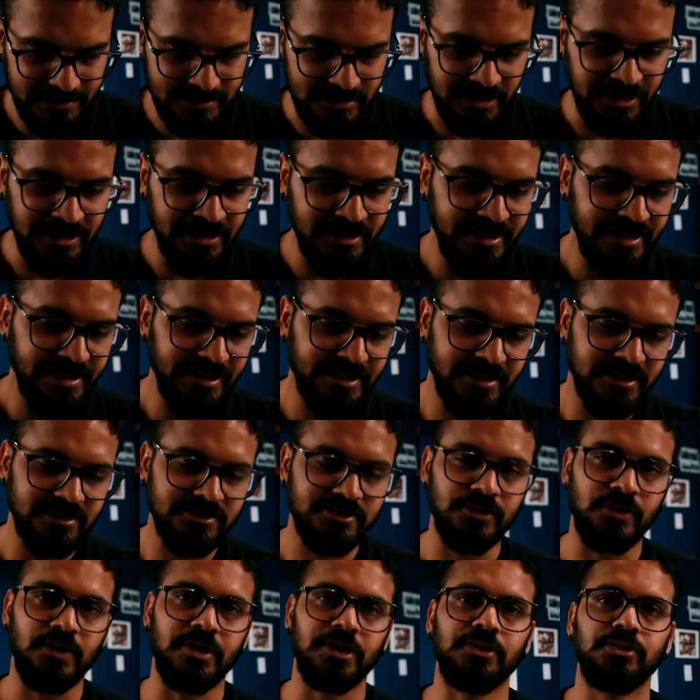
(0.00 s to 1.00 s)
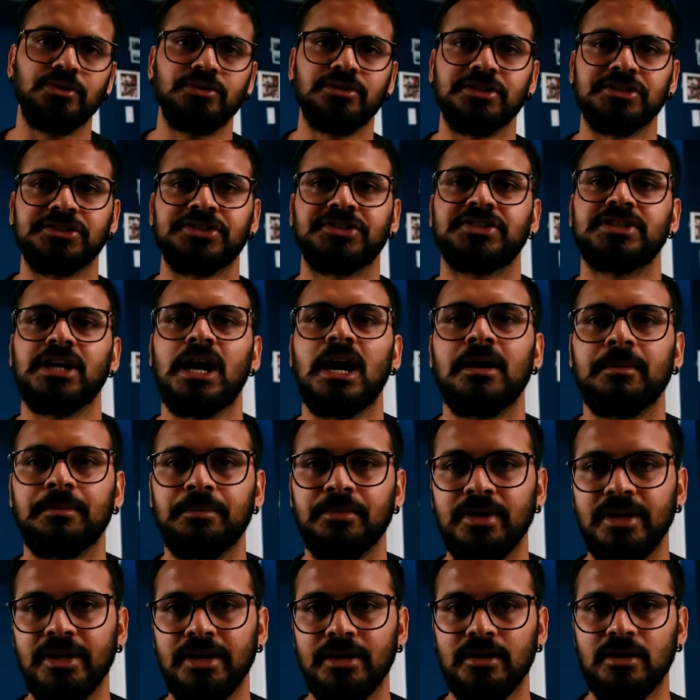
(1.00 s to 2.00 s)
In details you can do the
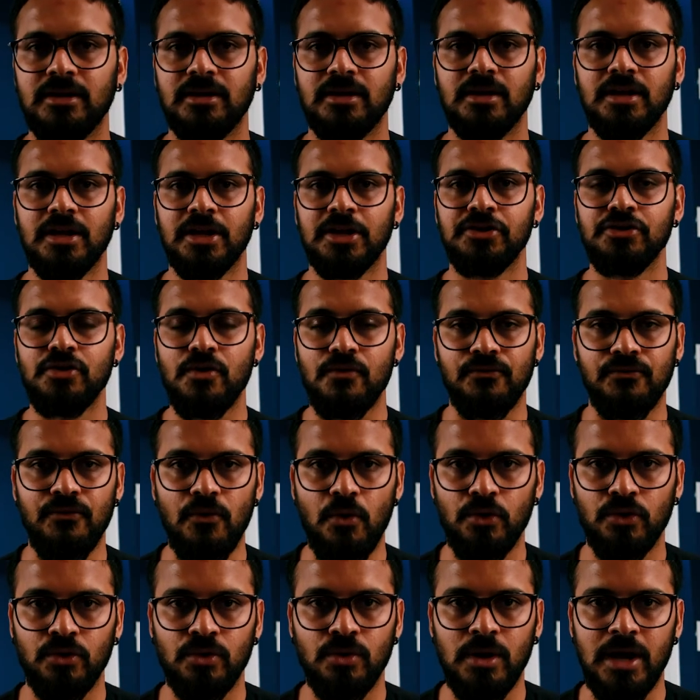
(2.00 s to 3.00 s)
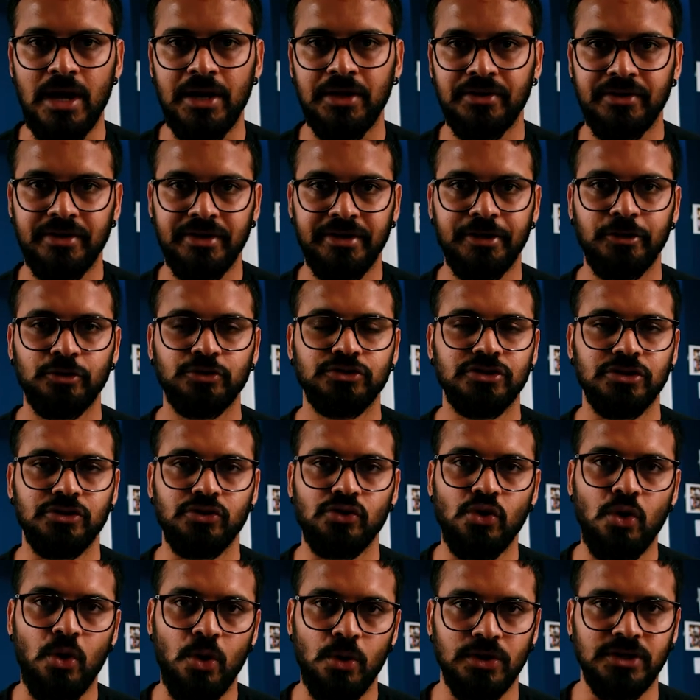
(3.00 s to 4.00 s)
sharpening in your photo and reduce the
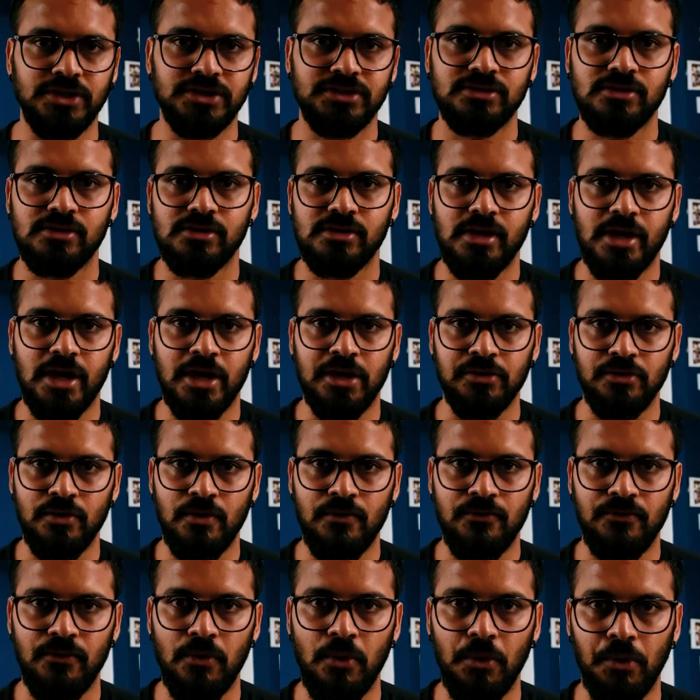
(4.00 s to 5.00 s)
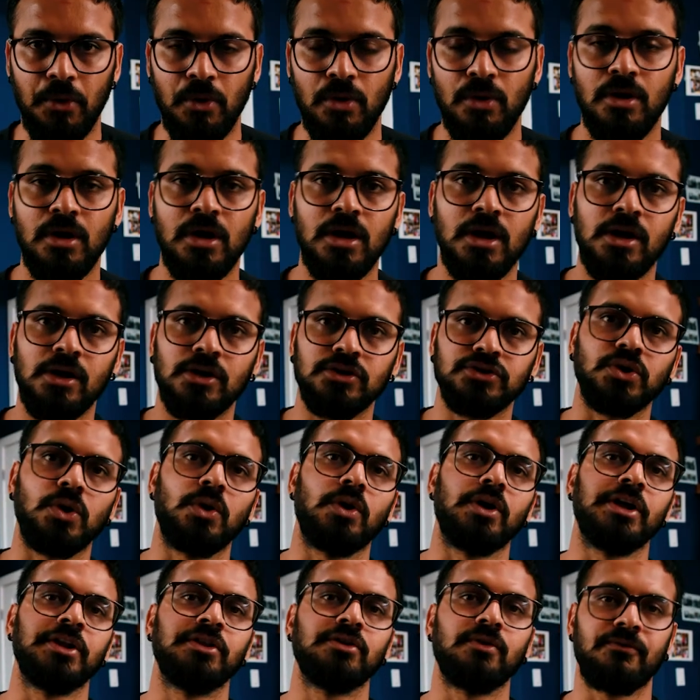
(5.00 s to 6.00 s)
noise in your photo.
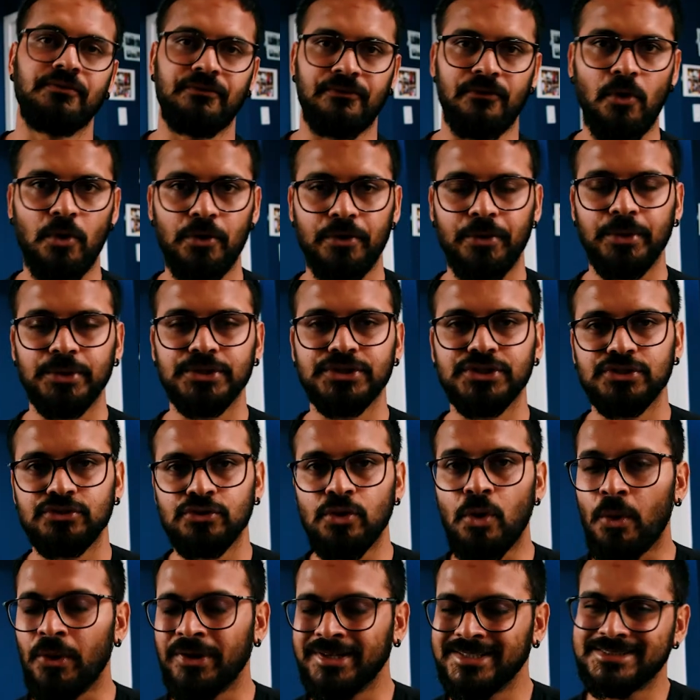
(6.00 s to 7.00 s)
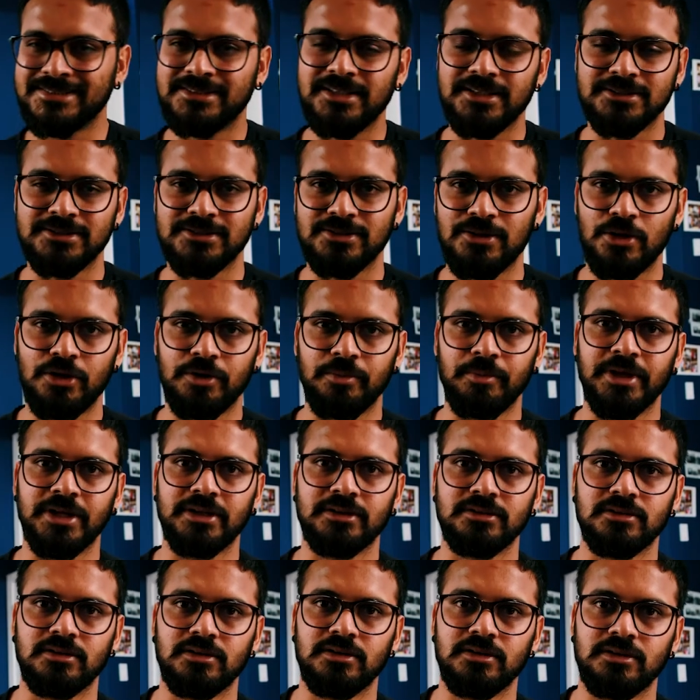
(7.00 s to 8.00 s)
So in the photos, noise does not
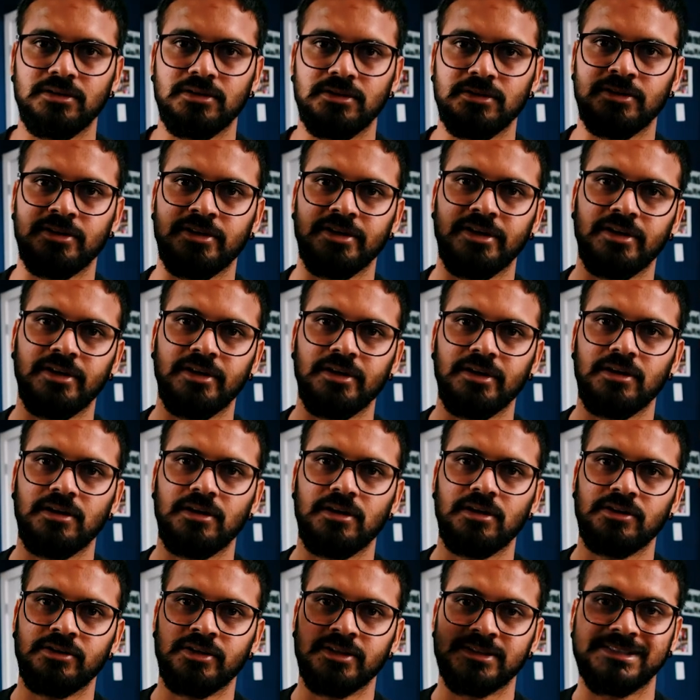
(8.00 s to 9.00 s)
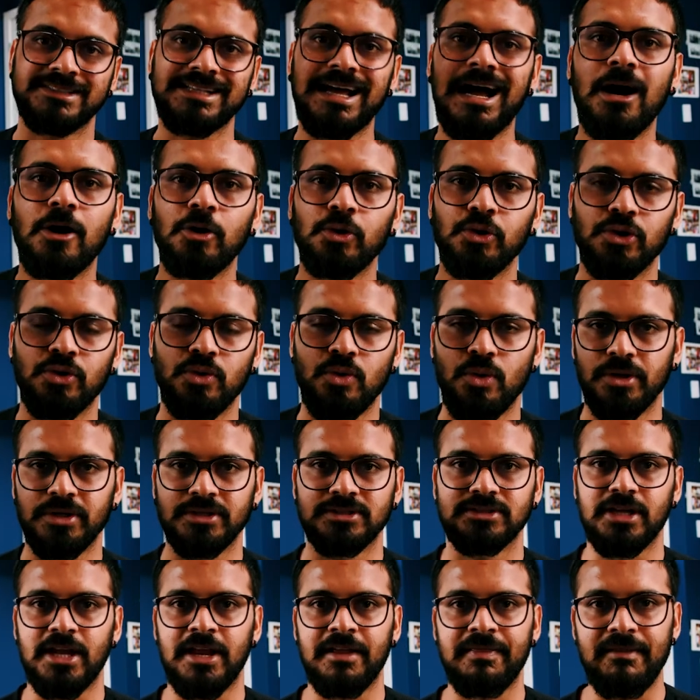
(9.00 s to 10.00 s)
mean the sound
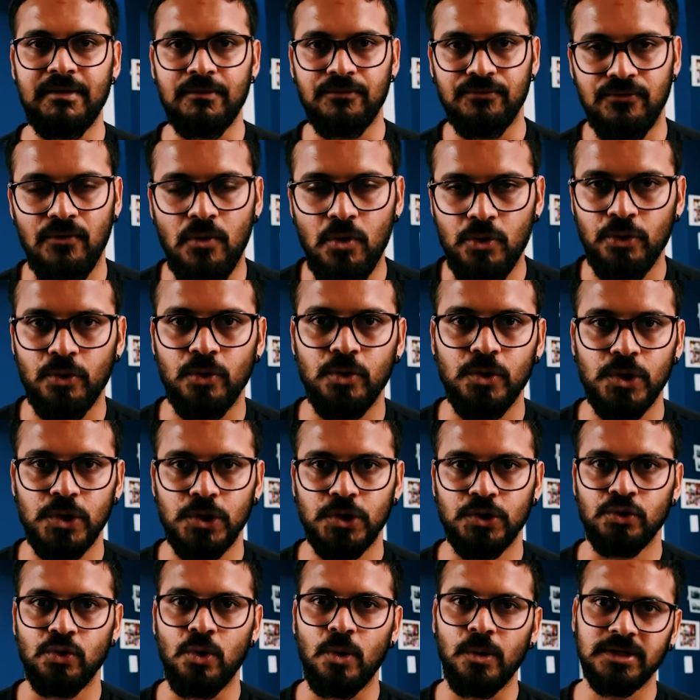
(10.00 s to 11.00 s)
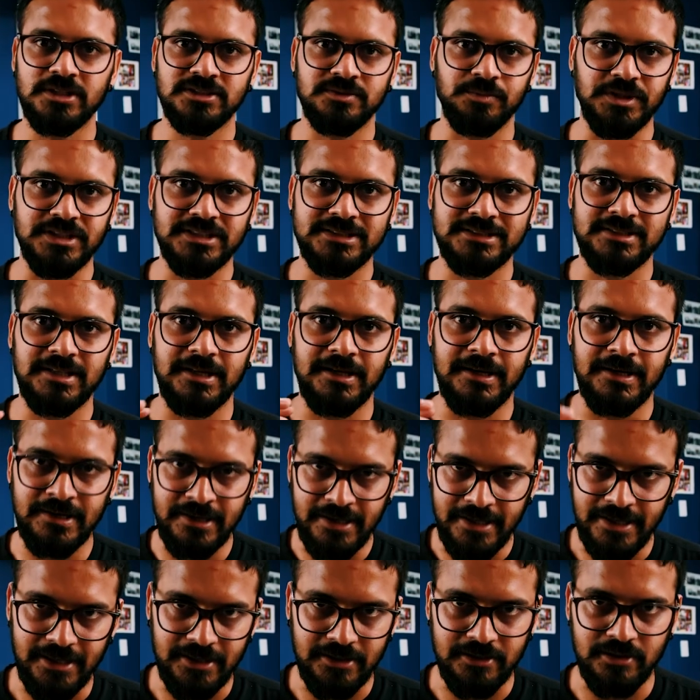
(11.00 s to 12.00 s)
noise. In the photo, noise means the
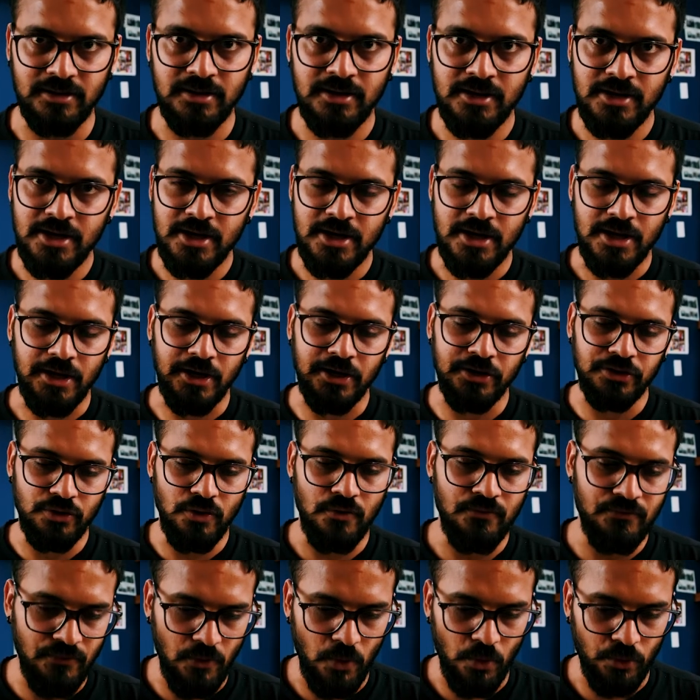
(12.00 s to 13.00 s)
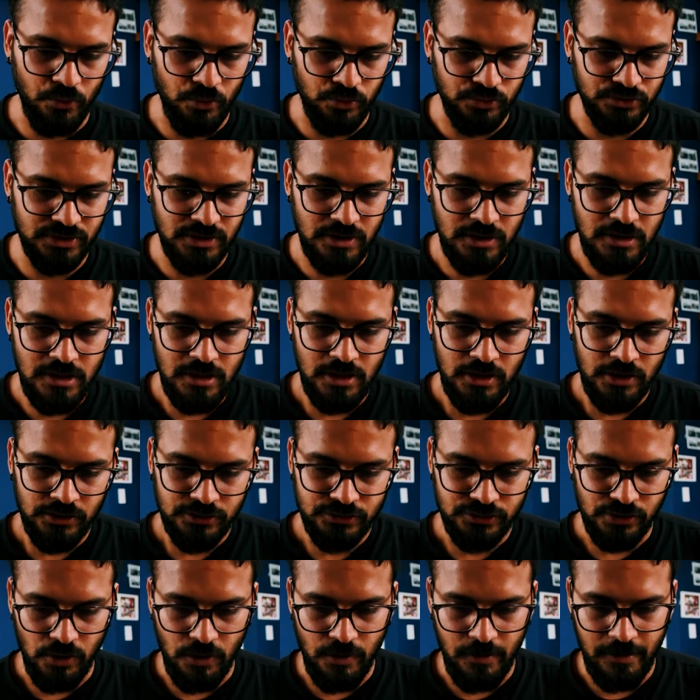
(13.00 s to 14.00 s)
grain in your photos.
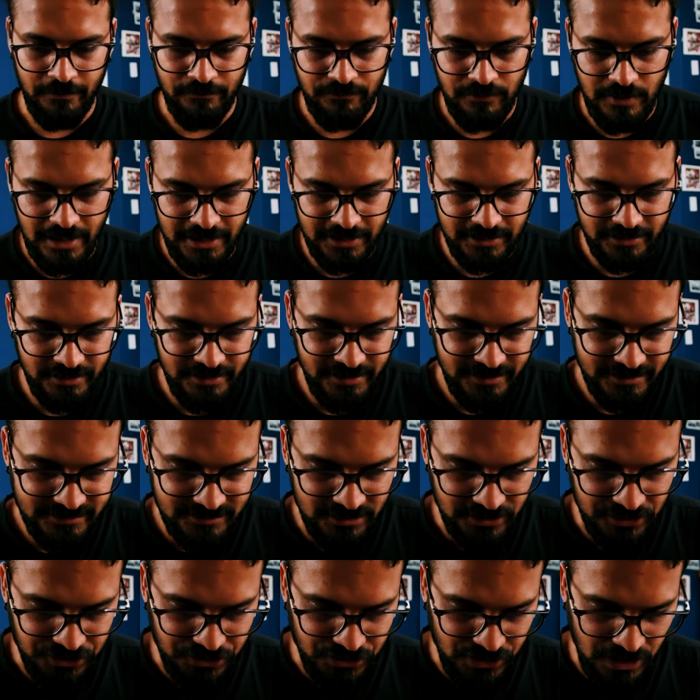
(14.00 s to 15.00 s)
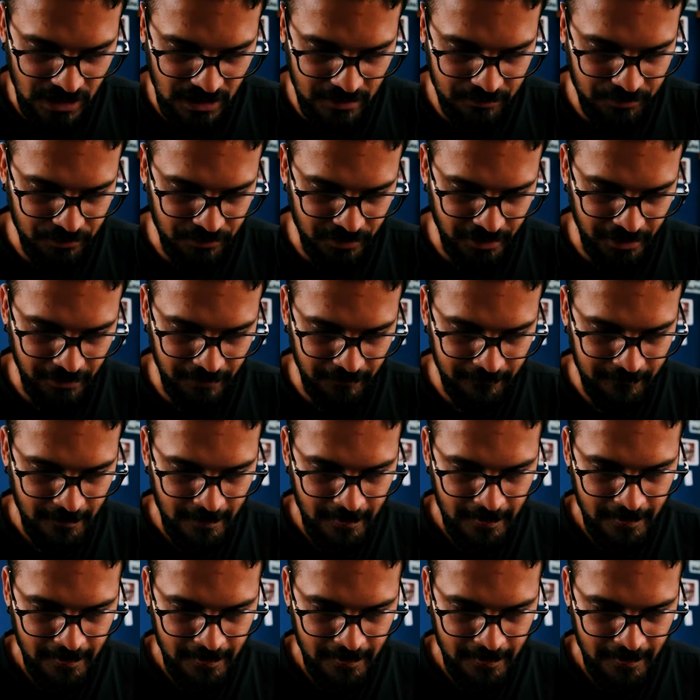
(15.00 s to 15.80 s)
So if I increase the sharpening,